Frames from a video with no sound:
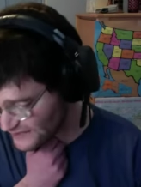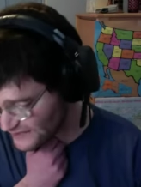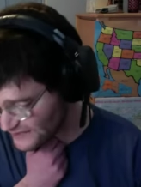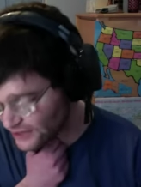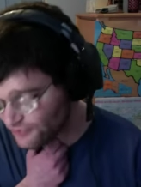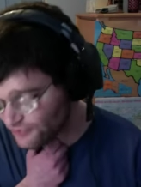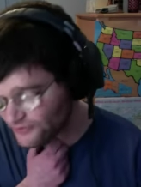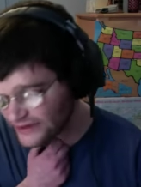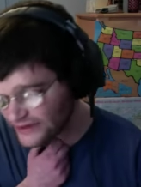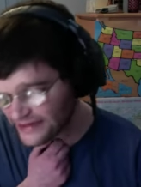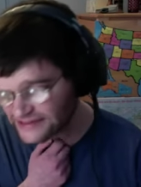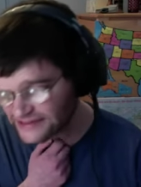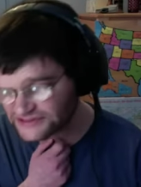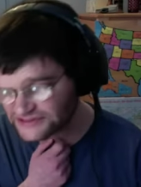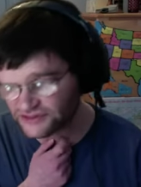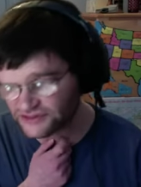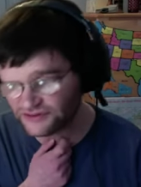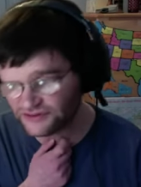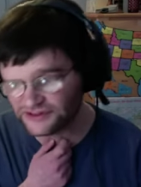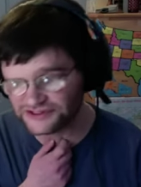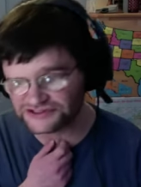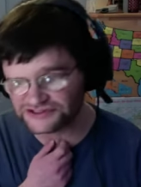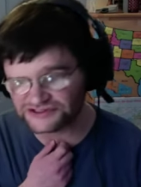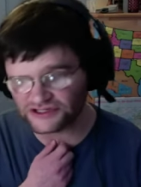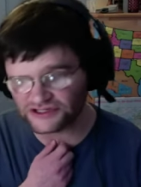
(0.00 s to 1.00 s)
okay so
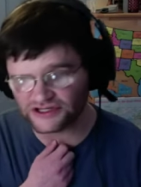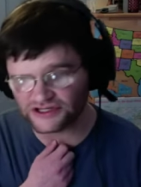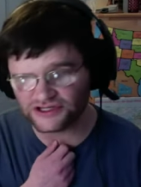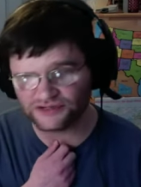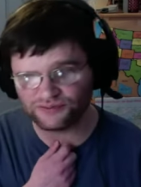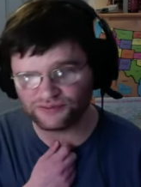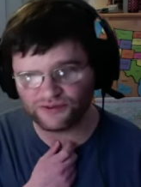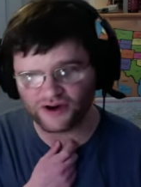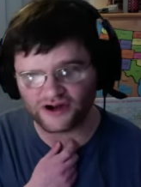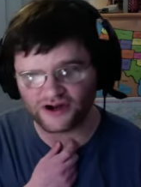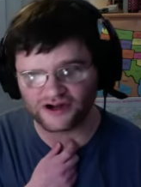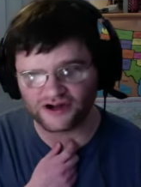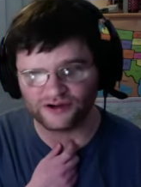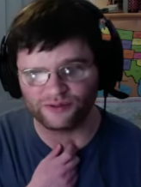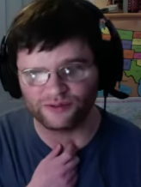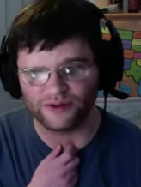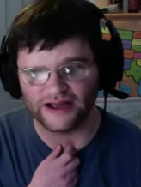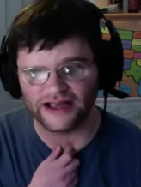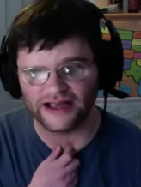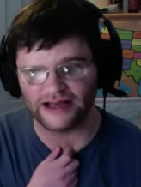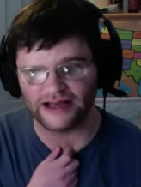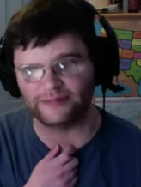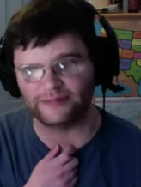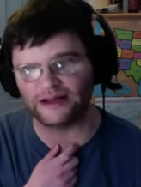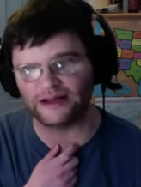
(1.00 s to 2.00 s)
you're starting to walk
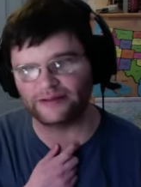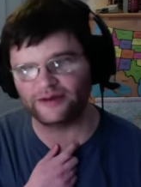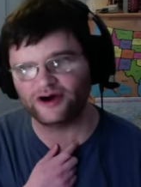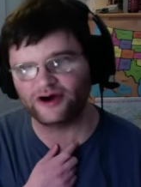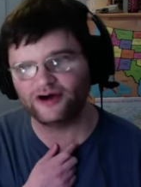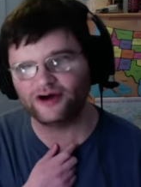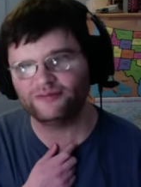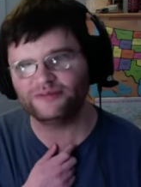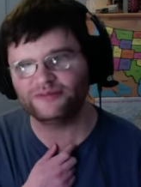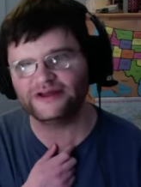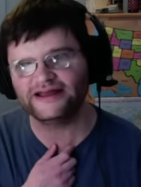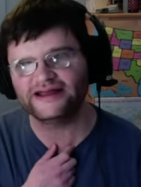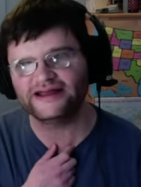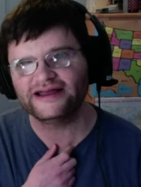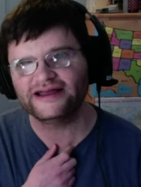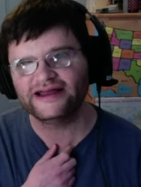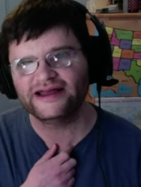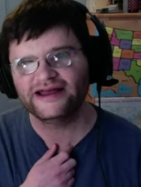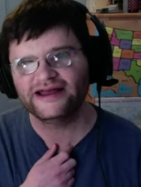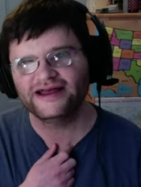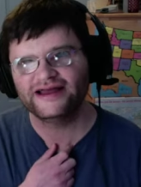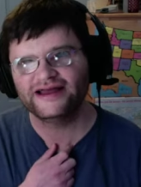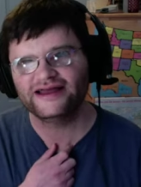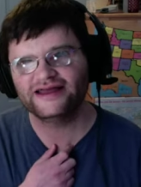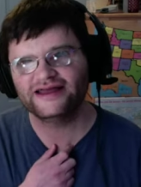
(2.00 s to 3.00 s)
away i'm, I'm hoping
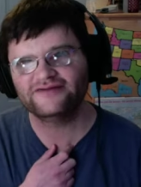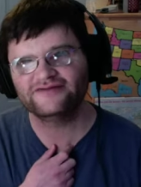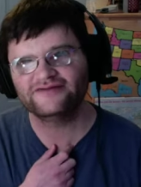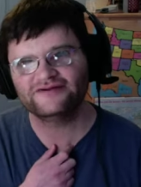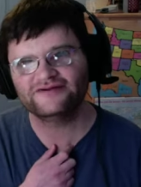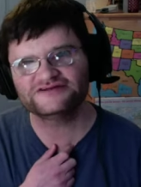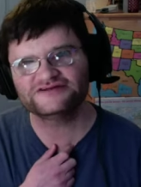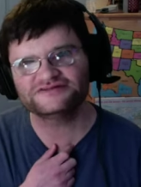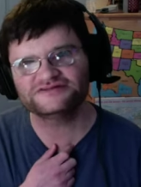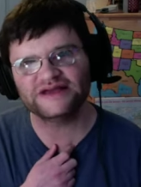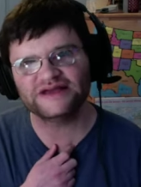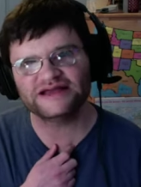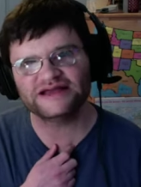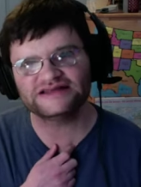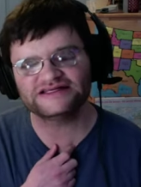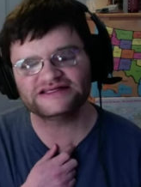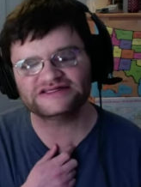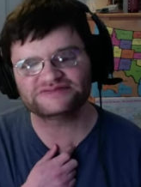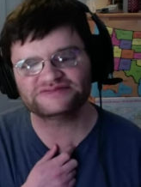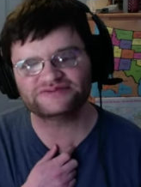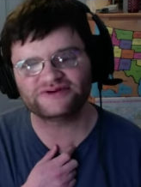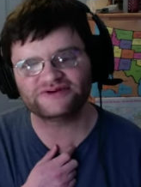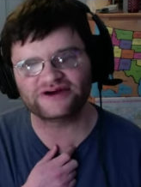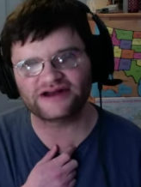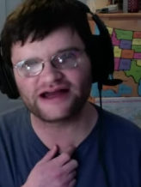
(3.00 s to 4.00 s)
if it was me at this
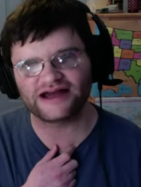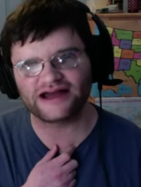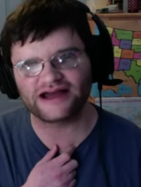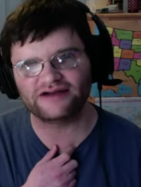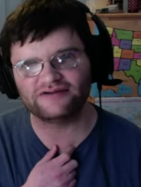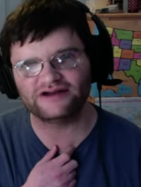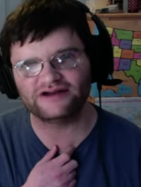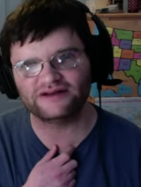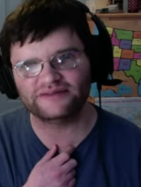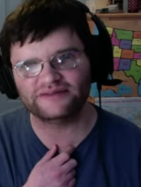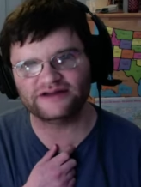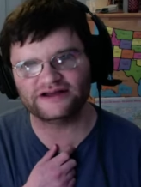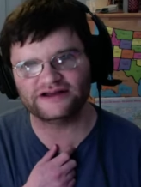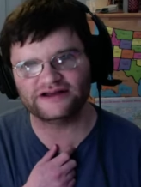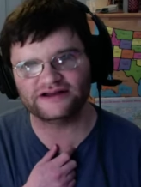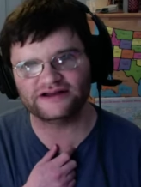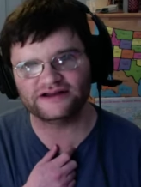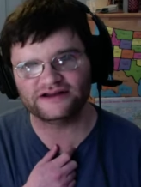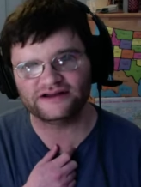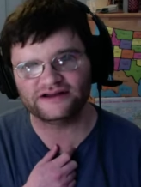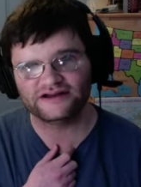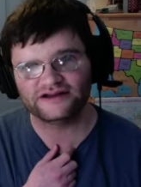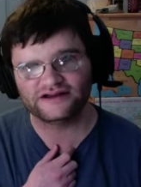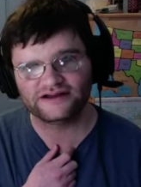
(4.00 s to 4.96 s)
point i would have been